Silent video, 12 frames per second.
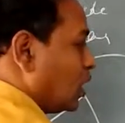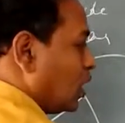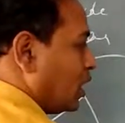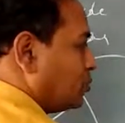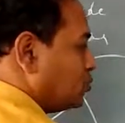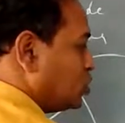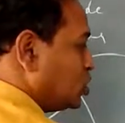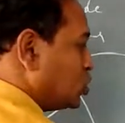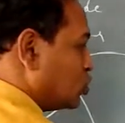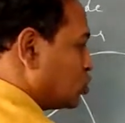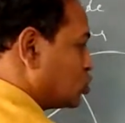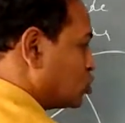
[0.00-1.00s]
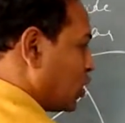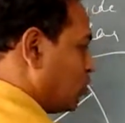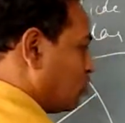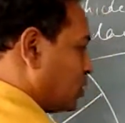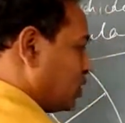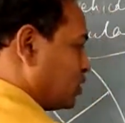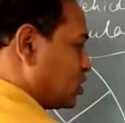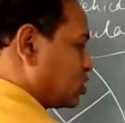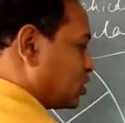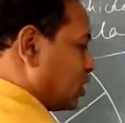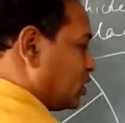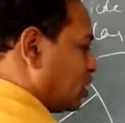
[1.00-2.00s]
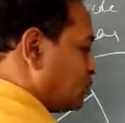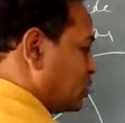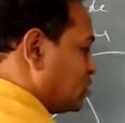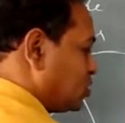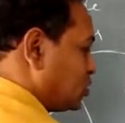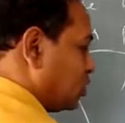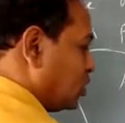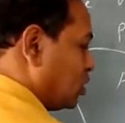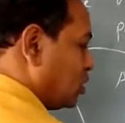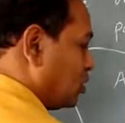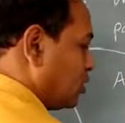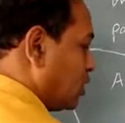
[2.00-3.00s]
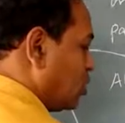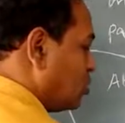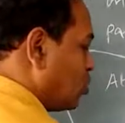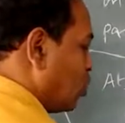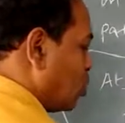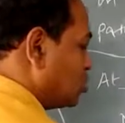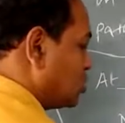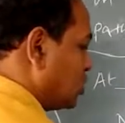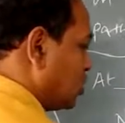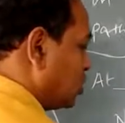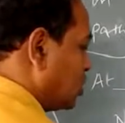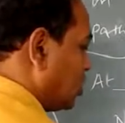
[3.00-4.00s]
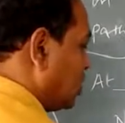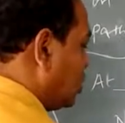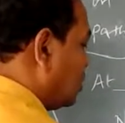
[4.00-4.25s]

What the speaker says: I will bring this side, that means n cos theta